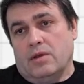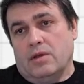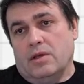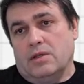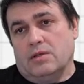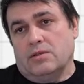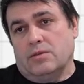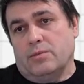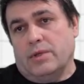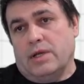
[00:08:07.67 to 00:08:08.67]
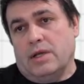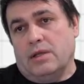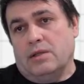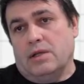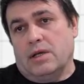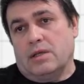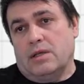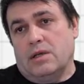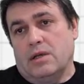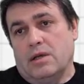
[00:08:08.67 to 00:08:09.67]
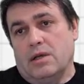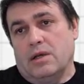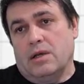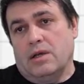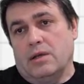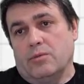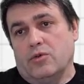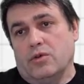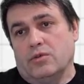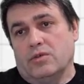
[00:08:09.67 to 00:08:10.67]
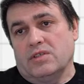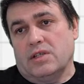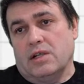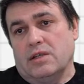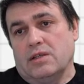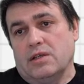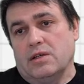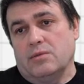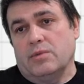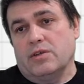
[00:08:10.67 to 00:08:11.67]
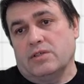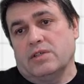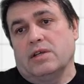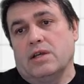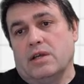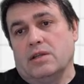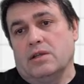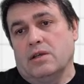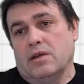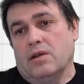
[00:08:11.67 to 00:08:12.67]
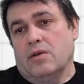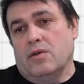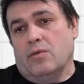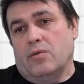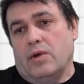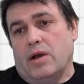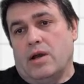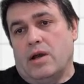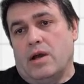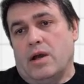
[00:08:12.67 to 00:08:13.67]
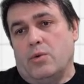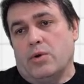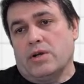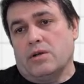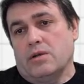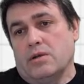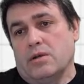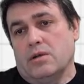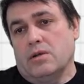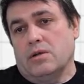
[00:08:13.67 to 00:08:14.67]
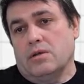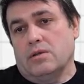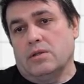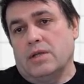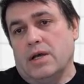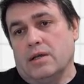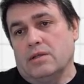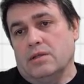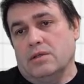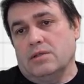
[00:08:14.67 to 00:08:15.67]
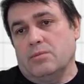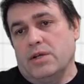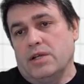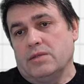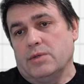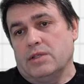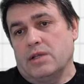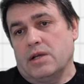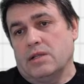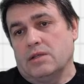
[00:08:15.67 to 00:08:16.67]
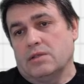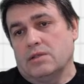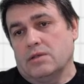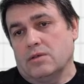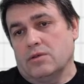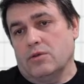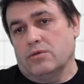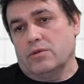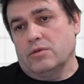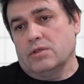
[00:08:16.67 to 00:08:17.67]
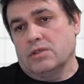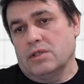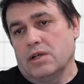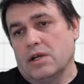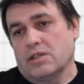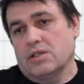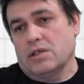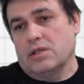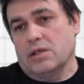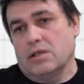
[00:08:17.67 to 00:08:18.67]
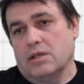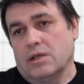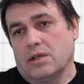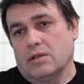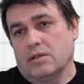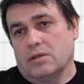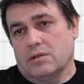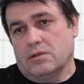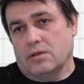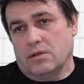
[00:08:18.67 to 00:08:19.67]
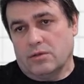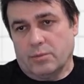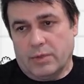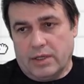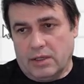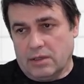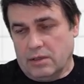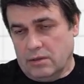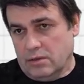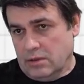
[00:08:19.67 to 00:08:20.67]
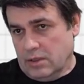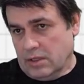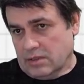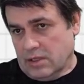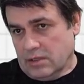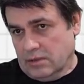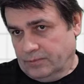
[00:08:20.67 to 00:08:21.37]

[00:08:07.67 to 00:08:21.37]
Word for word: heating supply duct I'm going to install it here because again our duct in the basement run it close to this direction and I can supply uh, extra